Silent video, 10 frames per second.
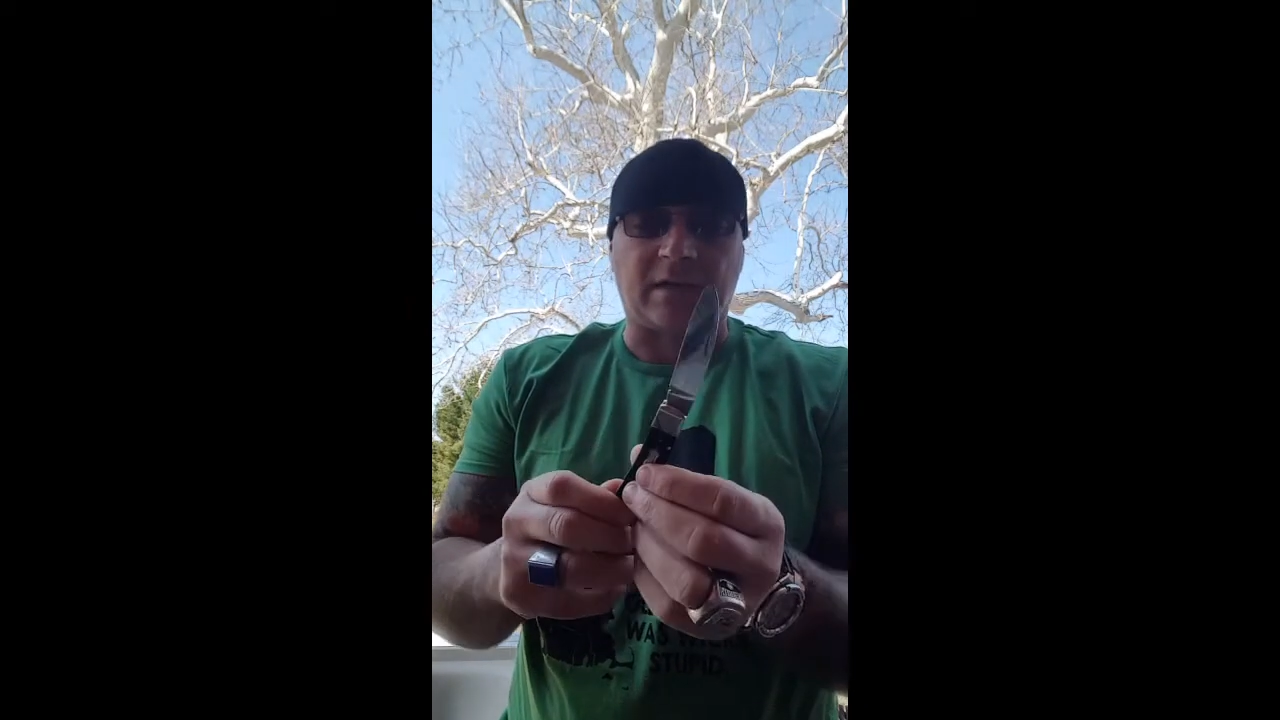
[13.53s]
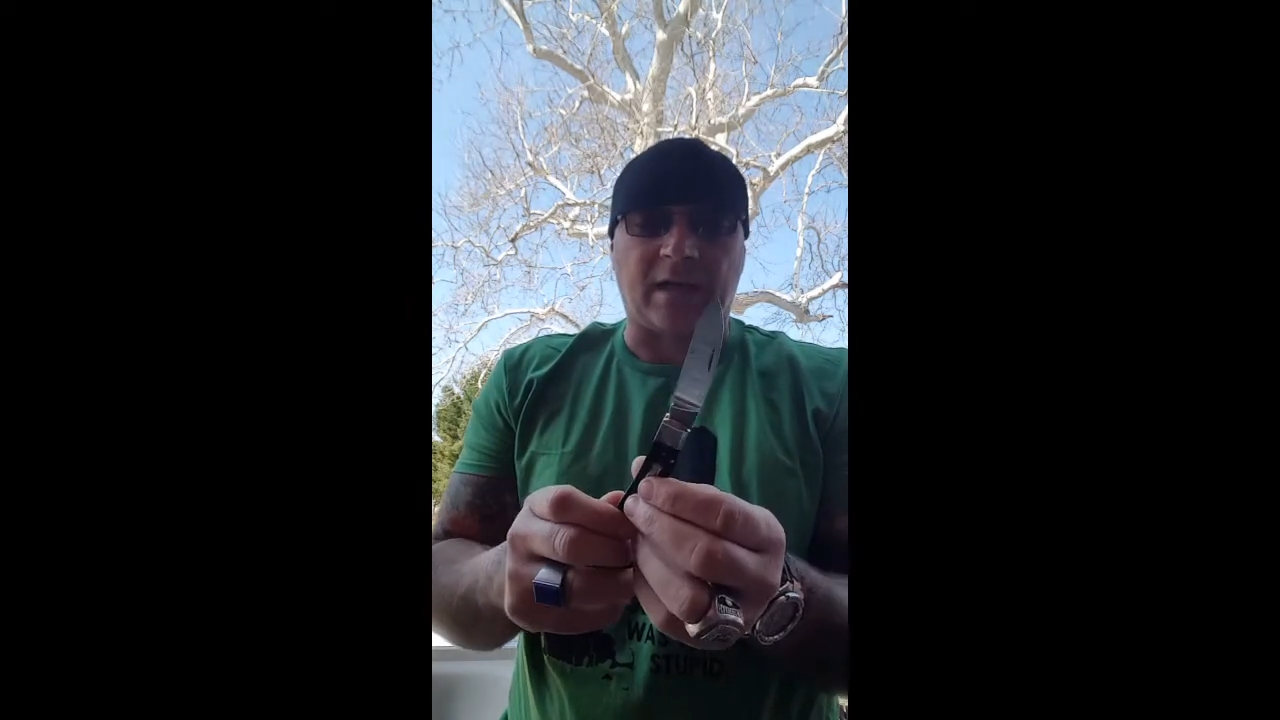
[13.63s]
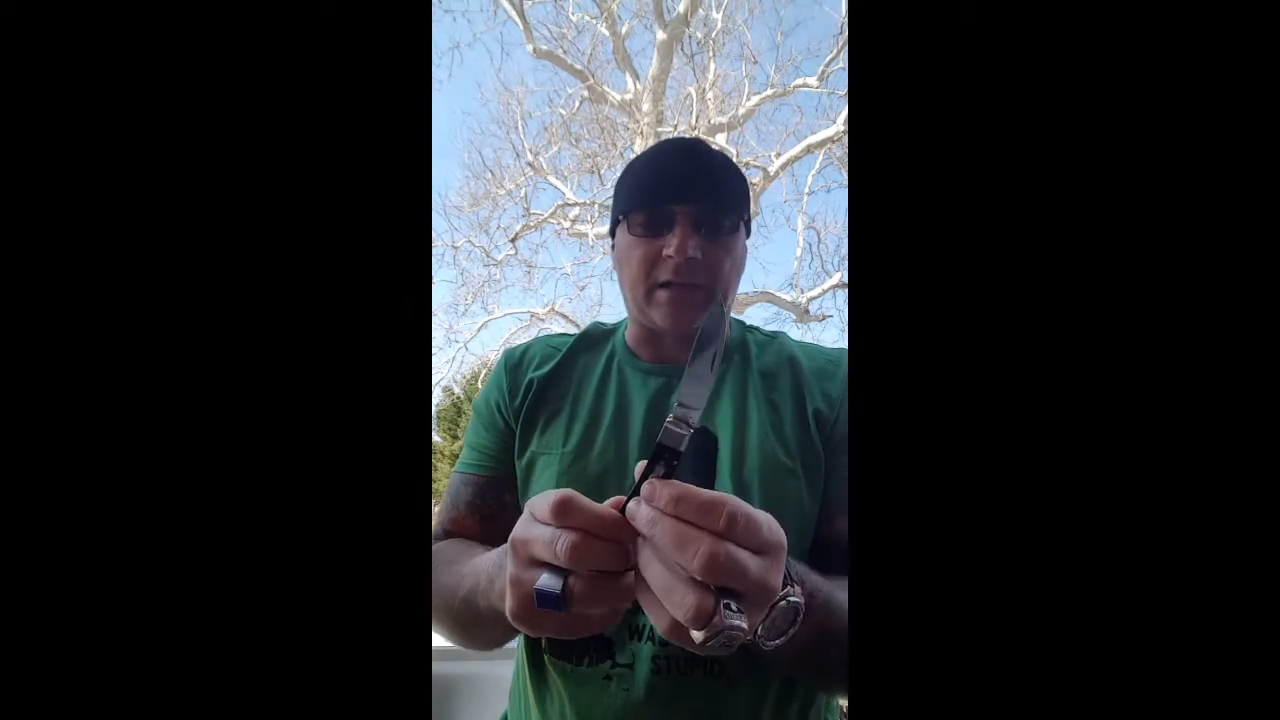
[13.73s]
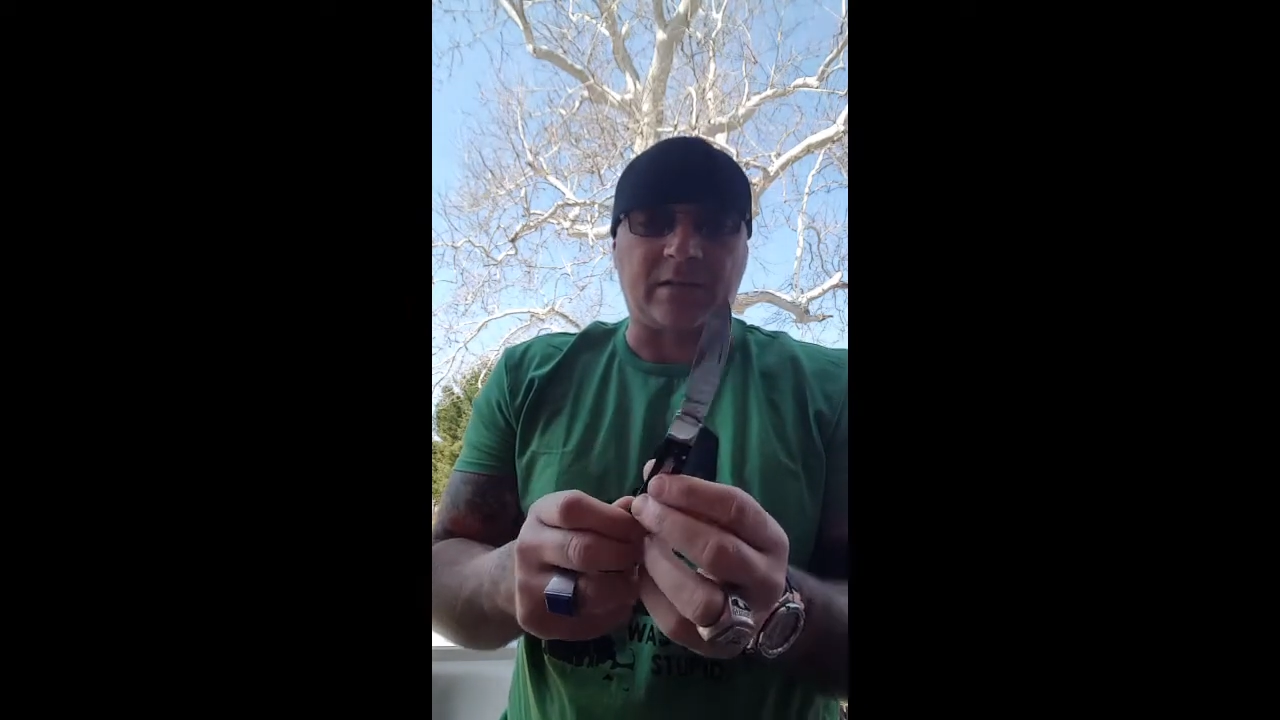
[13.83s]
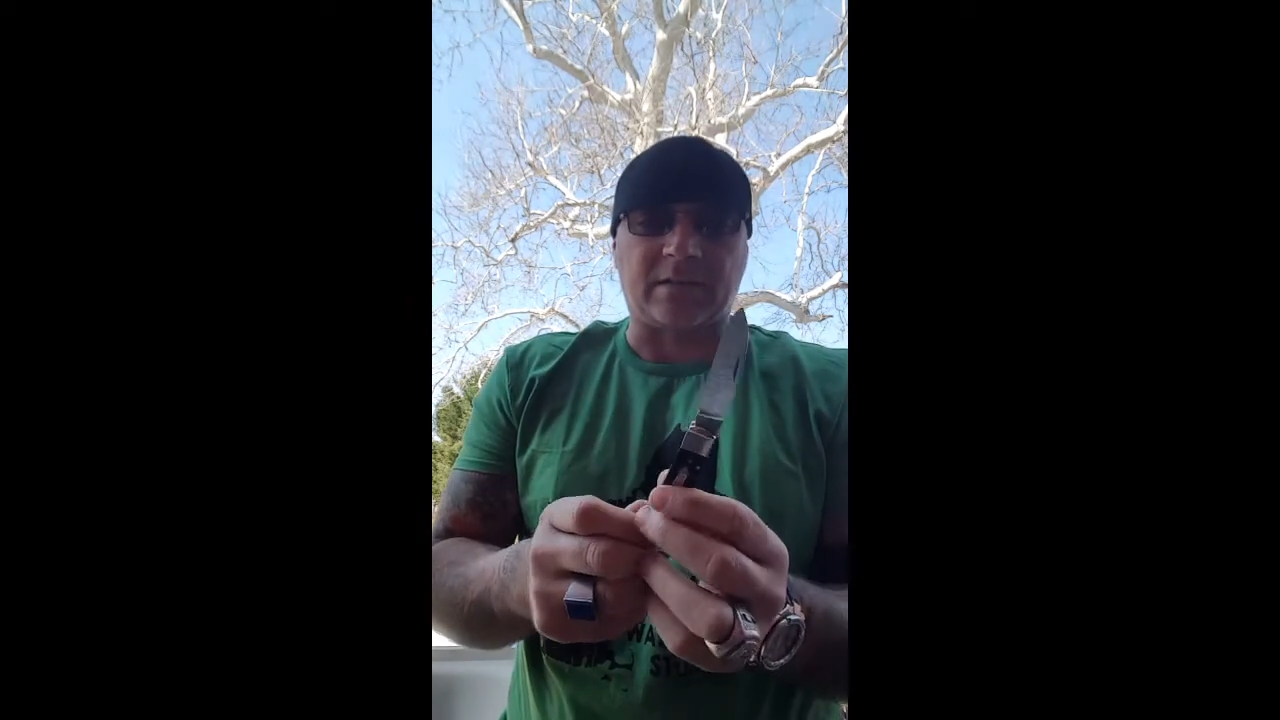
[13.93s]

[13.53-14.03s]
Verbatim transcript: I got